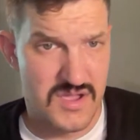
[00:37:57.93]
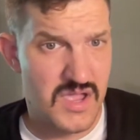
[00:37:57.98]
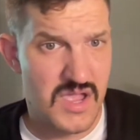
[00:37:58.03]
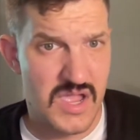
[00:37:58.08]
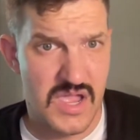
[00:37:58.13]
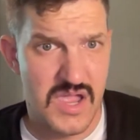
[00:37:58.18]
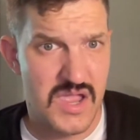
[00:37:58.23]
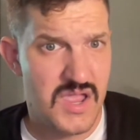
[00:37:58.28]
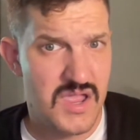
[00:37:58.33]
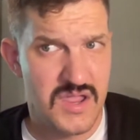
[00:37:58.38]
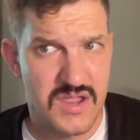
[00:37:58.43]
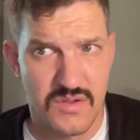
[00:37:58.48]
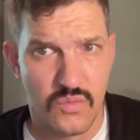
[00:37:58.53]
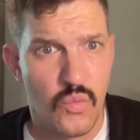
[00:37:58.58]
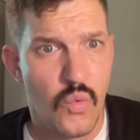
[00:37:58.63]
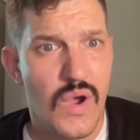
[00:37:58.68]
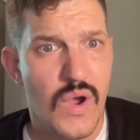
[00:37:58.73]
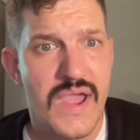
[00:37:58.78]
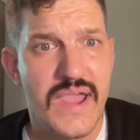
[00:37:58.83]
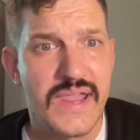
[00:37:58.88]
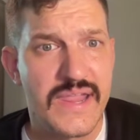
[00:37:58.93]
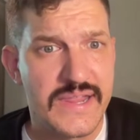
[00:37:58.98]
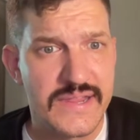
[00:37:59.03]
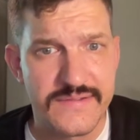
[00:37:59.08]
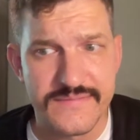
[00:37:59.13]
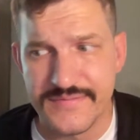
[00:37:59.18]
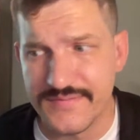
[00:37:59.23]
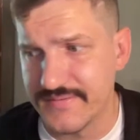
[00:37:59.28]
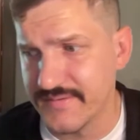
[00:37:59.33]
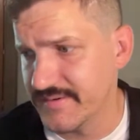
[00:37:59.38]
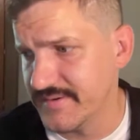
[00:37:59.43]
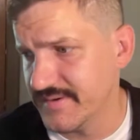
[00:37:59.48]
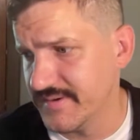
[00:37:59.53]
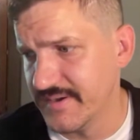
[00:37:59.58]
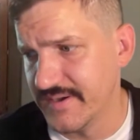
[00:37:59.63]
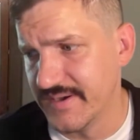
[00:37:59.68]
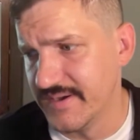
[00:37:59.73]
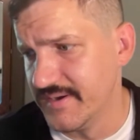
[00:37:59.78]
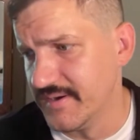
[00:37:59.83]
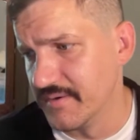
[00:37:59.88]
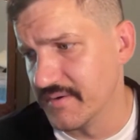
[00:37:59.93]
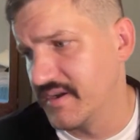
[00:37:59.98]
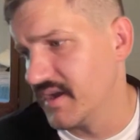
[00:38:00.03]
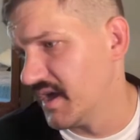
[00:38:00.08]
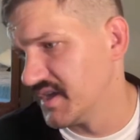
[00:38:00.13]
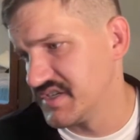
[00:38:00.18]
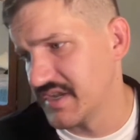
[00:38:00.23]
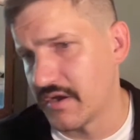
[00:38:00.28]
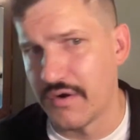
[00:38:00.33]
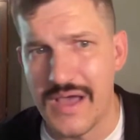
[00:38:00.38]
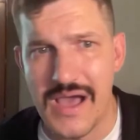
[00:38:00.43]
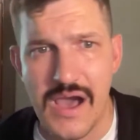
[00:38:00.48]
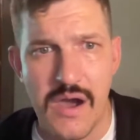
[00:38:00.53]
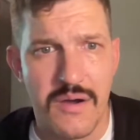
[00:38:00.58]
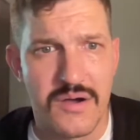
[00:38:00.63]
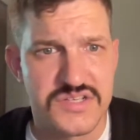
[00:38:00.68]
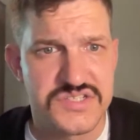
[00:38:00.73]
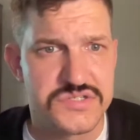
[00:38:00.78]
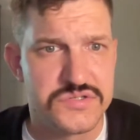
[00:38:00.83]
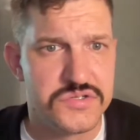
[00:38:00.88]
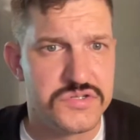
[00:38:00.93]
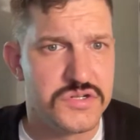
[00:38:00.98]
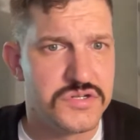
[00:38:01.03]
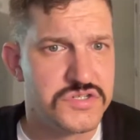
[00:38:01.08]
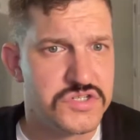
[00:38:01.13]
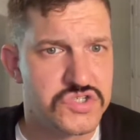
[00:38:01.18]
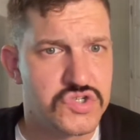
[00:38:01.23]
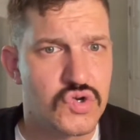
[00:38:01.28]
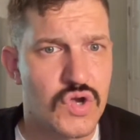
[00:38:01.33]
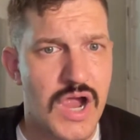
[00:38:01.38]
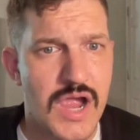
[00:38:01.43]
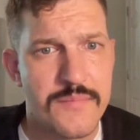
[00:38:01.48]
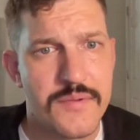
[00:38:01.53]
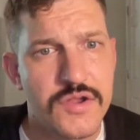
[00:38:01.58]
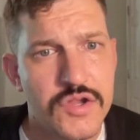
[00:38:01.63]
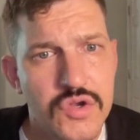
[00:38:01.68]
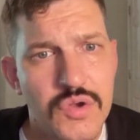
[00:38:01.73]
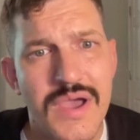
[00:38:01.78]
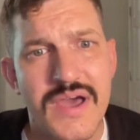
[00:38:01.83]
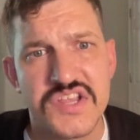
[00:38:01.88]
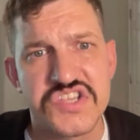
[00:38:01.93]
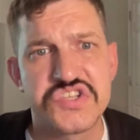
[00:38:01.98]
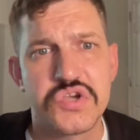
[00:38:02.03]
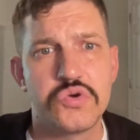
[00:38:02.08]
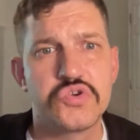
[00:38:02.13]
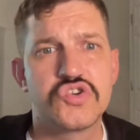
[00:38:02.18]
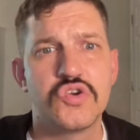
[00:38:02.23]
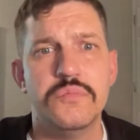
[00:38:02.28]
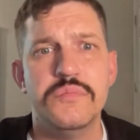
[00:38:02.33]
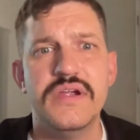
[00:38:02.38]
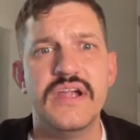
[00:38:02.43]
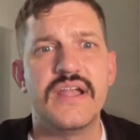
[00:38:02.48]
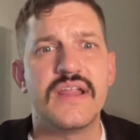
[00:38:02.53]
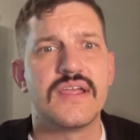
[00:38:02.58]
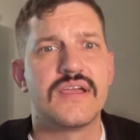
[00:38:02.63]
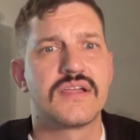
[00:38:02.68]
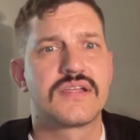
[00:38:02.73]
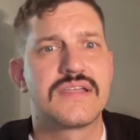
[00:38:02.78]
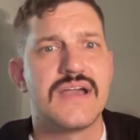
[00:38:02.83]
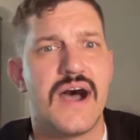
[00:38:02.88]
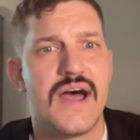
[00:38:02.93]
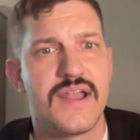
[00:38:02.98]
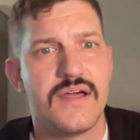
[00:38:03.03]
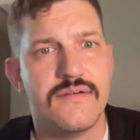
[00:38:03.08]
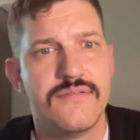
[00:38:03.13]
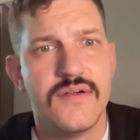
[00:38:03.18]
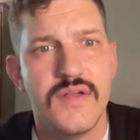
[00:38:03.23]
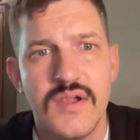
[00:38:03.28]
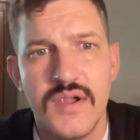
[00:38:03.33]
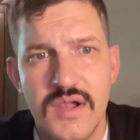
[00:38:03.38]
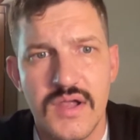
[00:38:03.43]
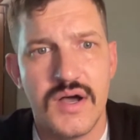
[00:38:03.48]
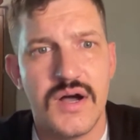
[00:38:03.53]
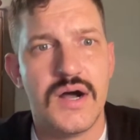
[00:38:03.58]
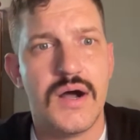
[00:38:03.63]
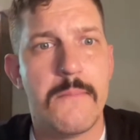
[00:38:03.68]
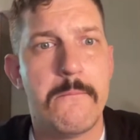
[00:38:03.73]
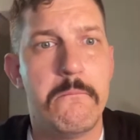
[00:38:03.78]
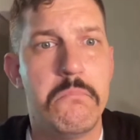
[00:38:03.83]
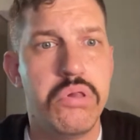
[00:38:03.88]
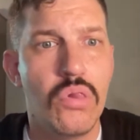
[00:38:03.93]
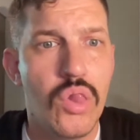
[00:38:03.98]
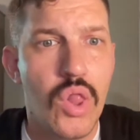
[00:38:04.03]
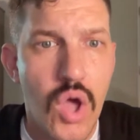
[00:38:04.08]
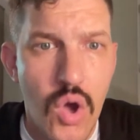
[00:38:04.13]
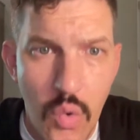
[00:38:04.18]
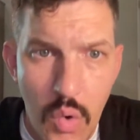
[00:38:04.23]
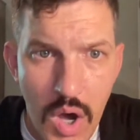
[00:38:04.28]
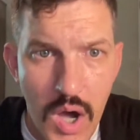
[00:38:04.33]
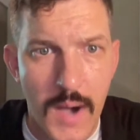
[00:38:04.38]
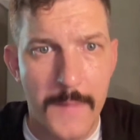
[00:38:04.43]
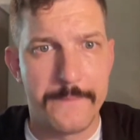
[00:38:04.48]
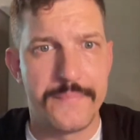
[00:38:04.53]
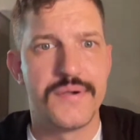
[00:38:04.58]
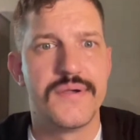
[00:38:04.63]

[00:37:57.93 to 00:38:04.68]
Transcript: a wave. Oh, gosh, I don't know how else to describe it. You had a social media kind of blow up